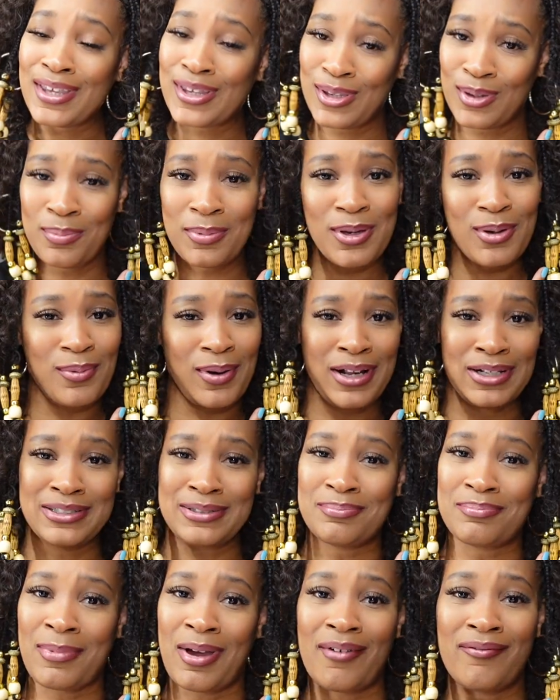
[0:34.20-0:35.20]
You be
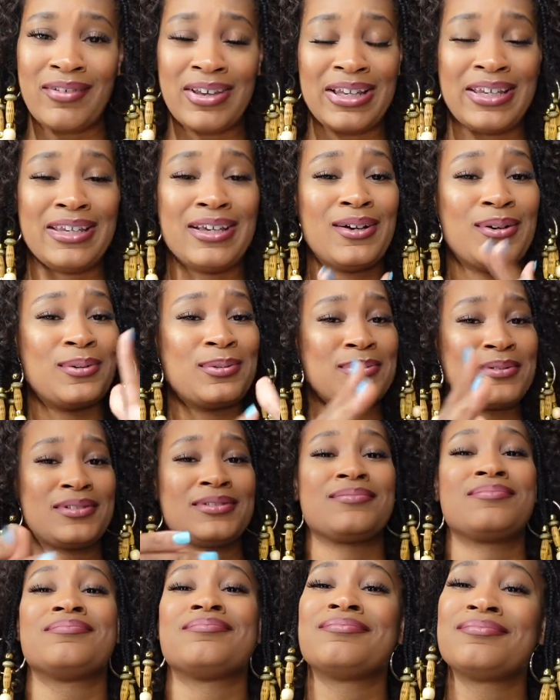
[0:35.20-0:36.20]
watching my videos.
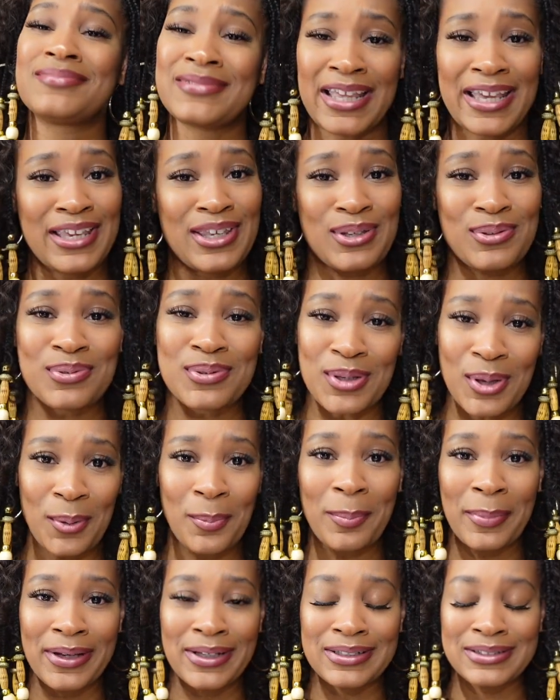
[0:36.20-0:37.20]
Thank you so
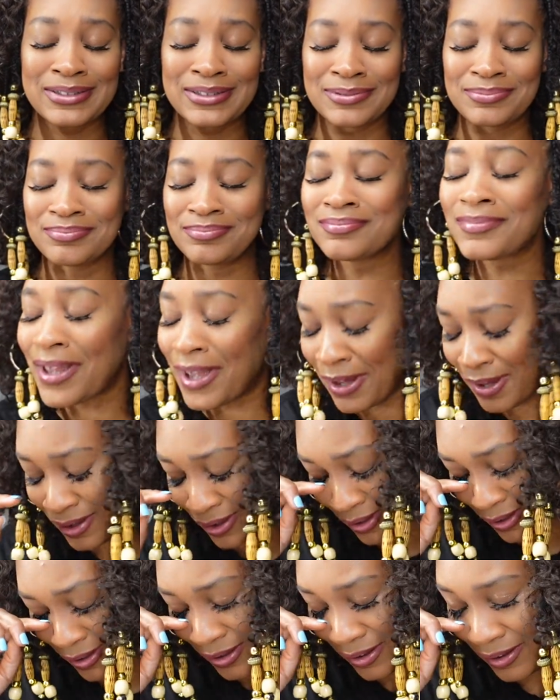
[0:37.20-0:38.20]
much.
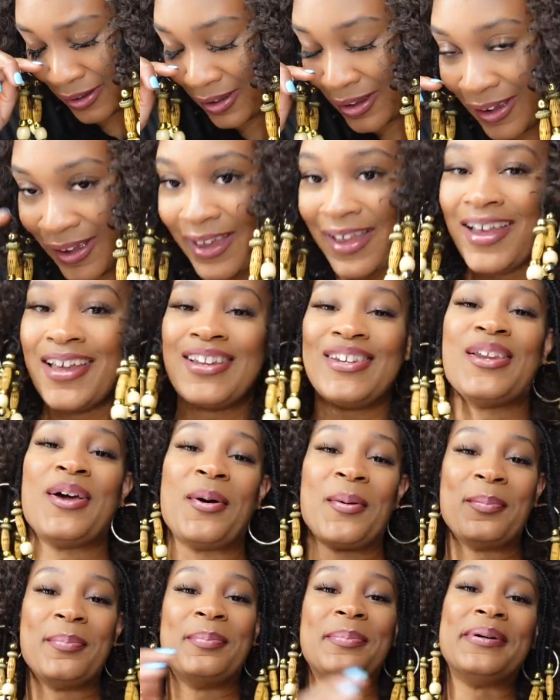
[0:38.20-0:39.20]
No,
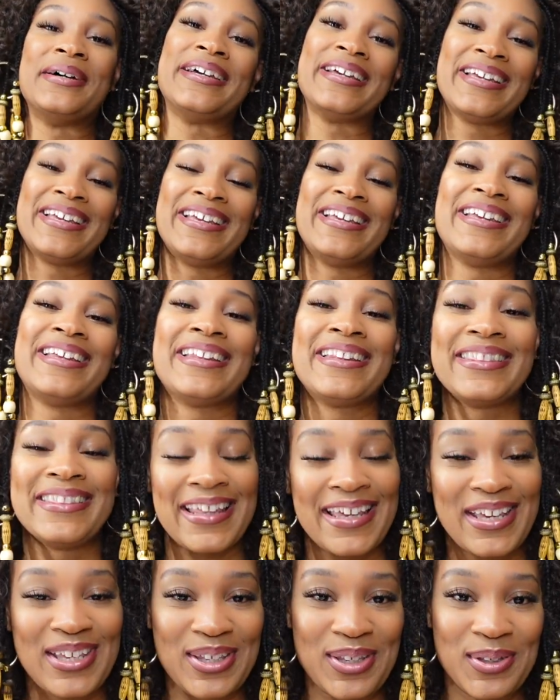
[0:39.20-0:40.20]
but
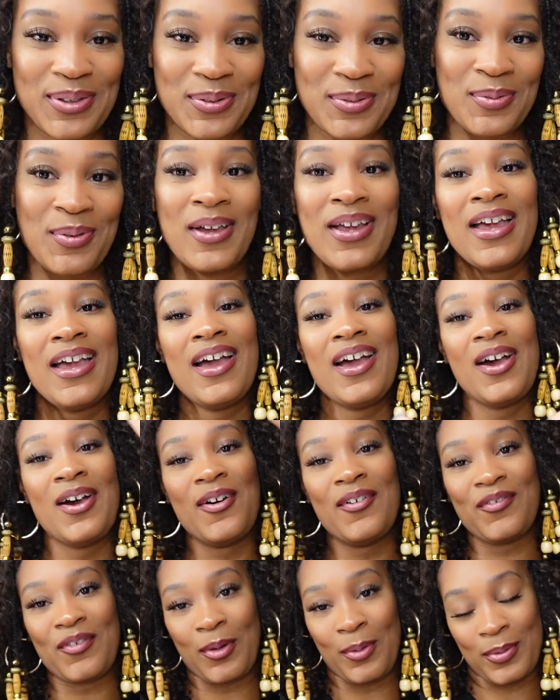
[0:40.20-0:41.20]
thank you
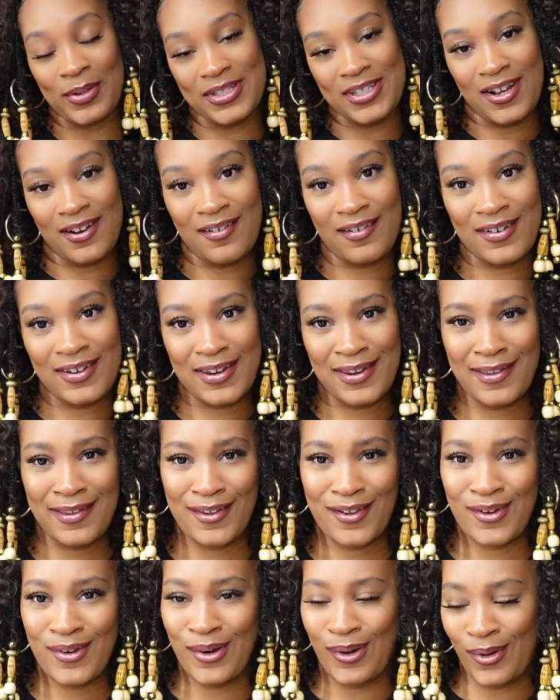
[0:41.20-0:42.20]
for returning,
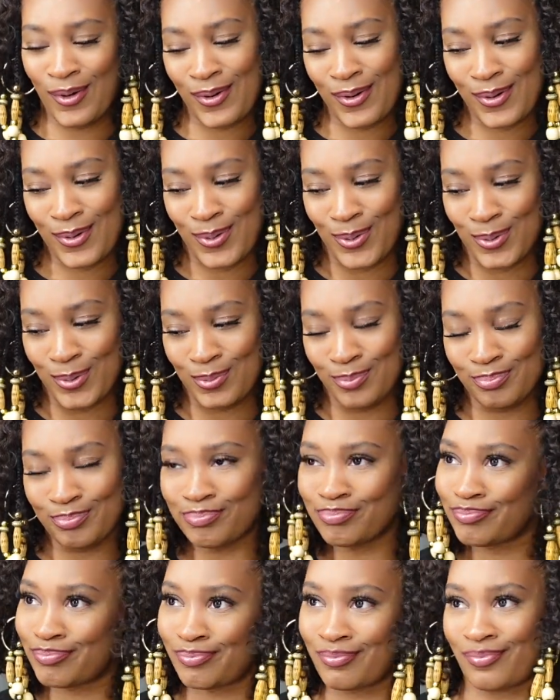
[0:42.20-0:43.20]
and girl,
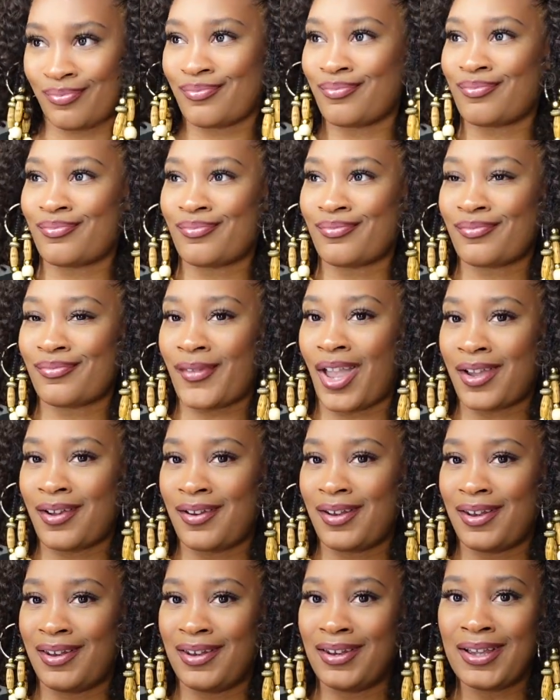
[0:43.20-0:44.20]

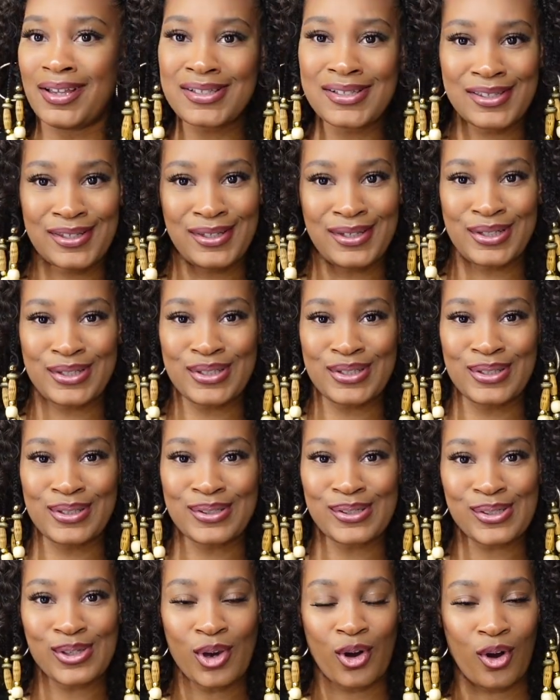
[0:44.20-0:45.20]
let's get into
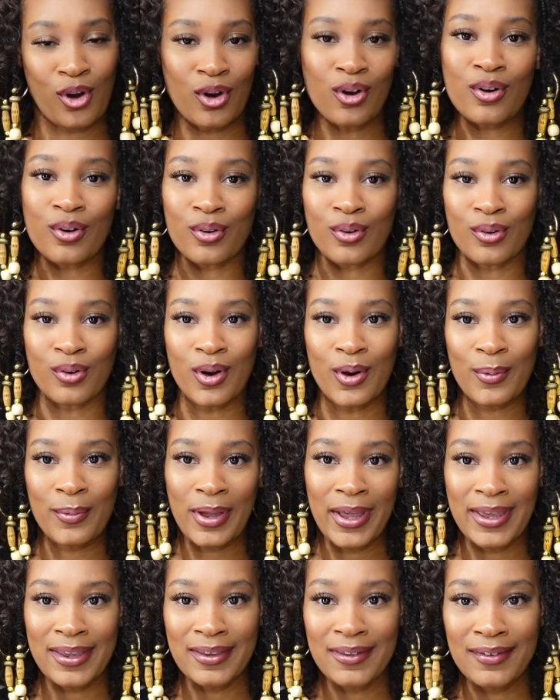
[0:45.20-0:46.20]
this hair,
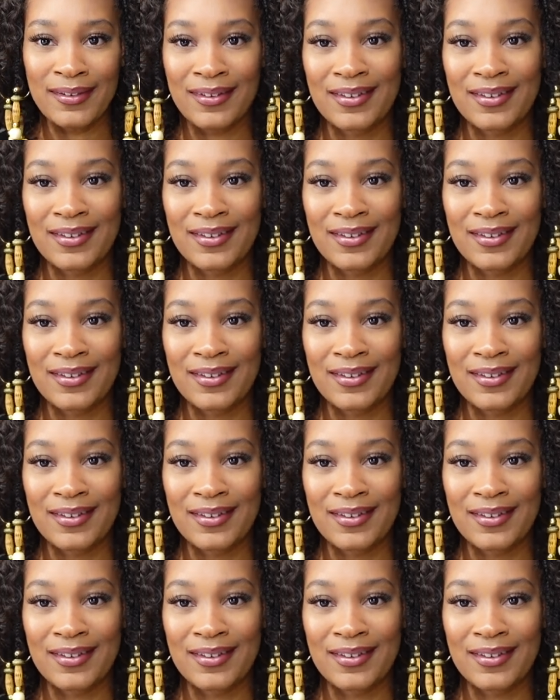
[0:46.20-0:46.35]
okay?